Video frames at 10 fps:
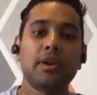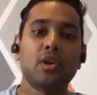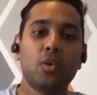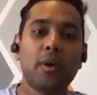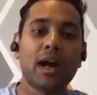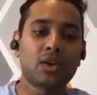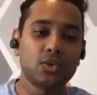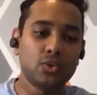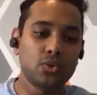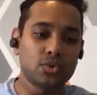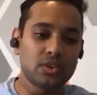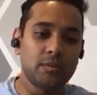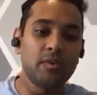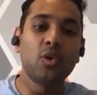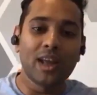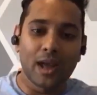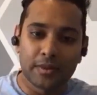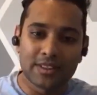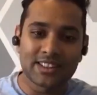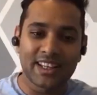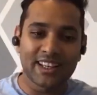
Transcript: people go back to some old habits,